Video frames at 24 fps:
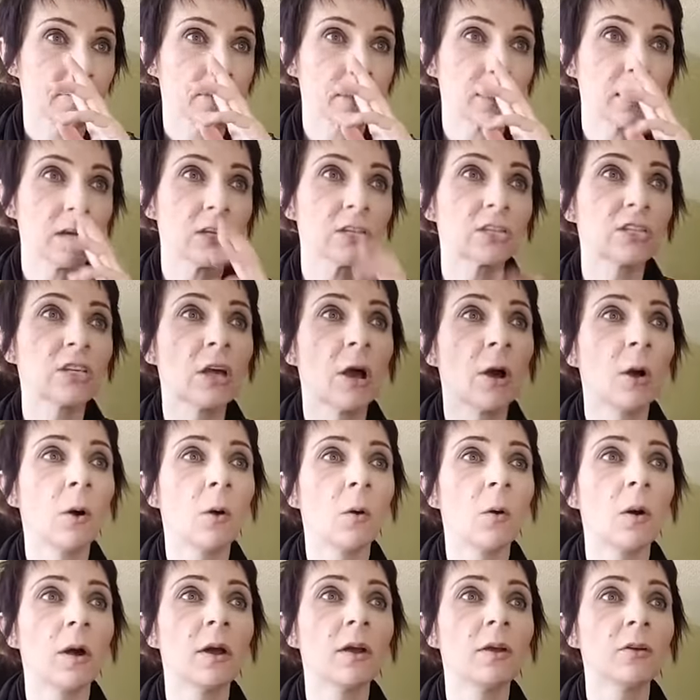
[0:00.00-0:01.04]

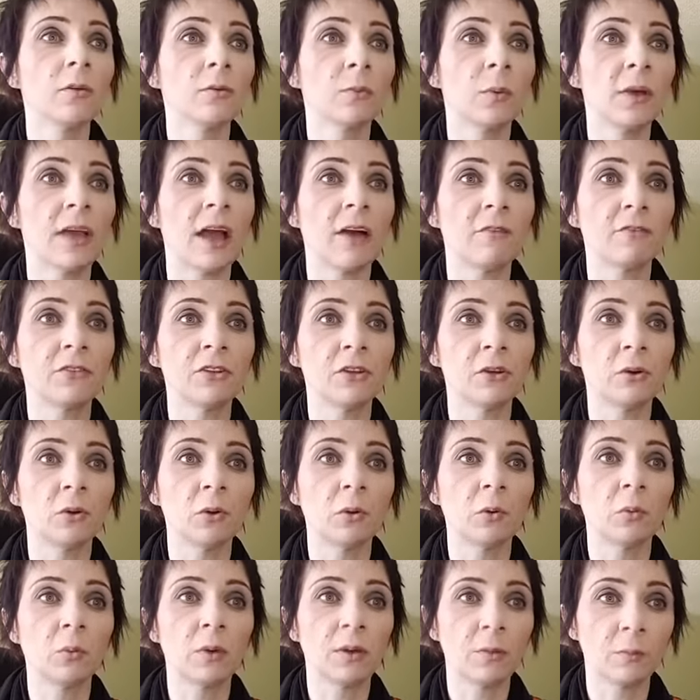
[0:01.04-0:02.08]
So we have
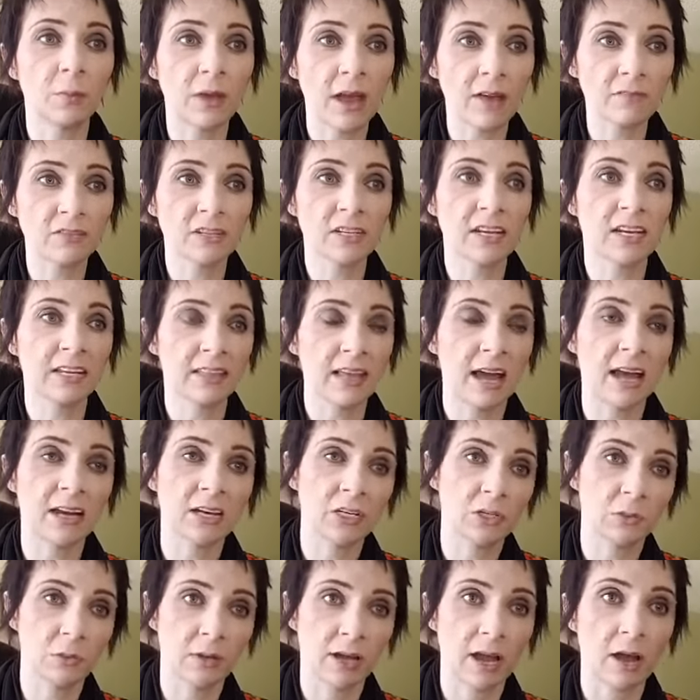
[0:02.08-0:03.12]
to take that
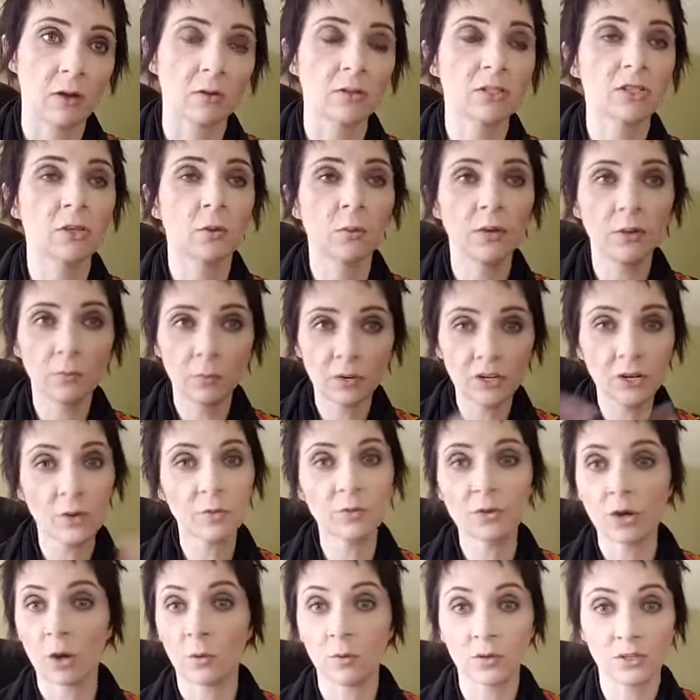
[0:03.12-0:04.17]
into account. So we
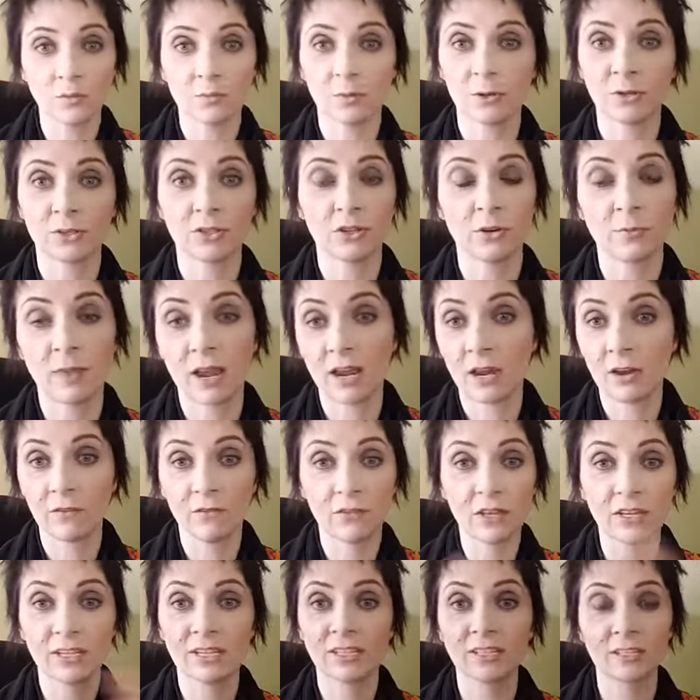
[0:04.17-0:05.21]
don't know what spirits are made of.
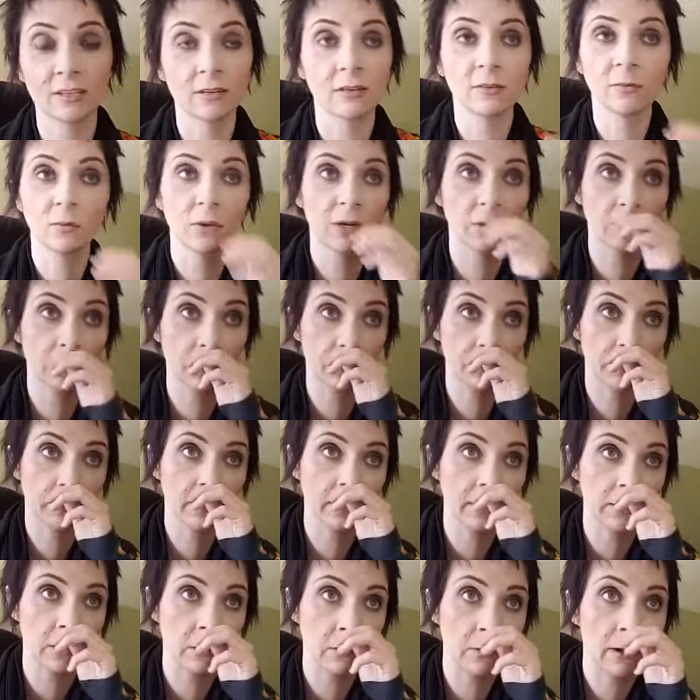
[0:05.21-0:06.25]
We
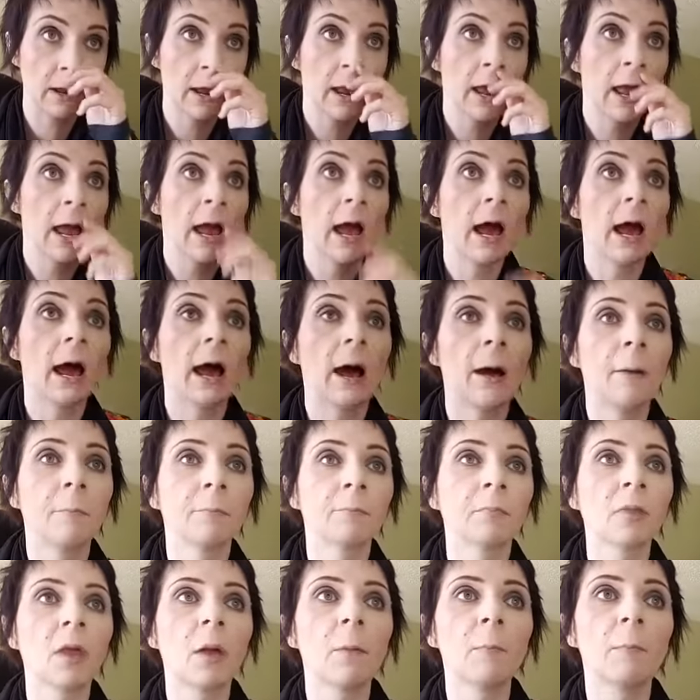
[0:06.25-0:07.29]
really don't.
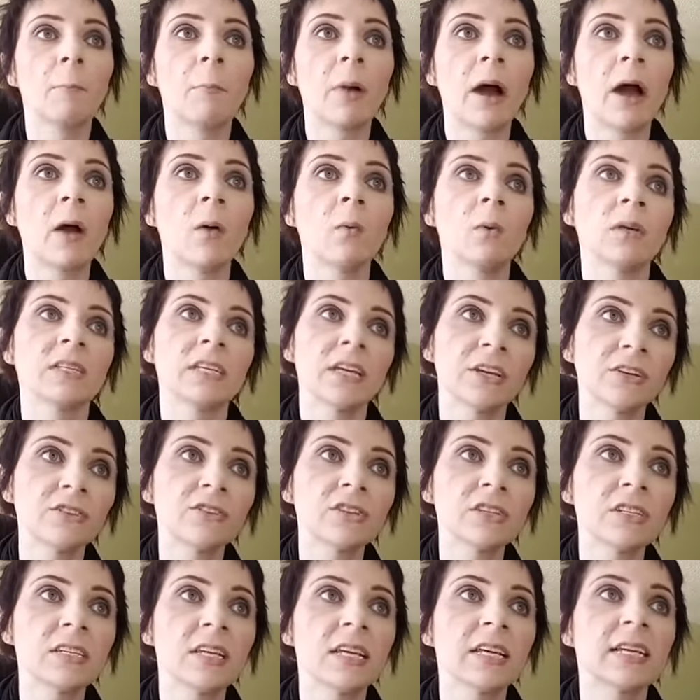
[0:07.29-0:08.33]
But what's
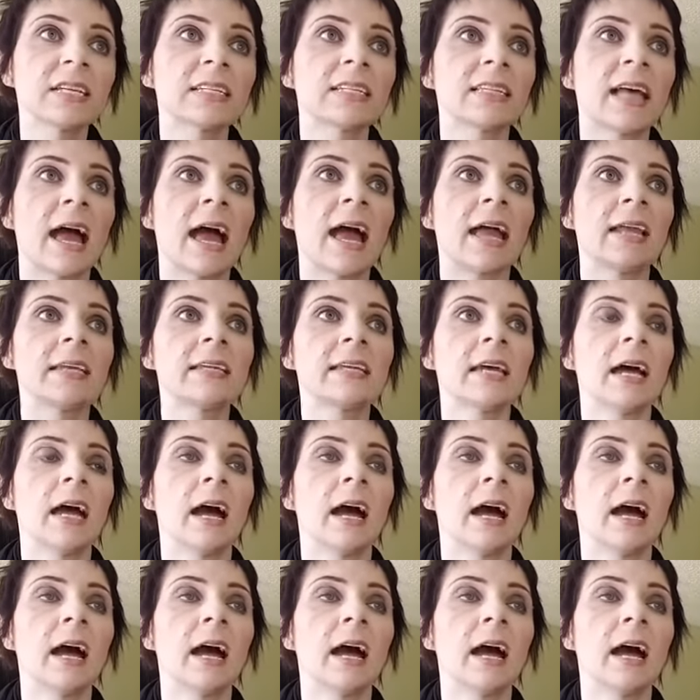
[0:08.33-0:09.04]
interesting is that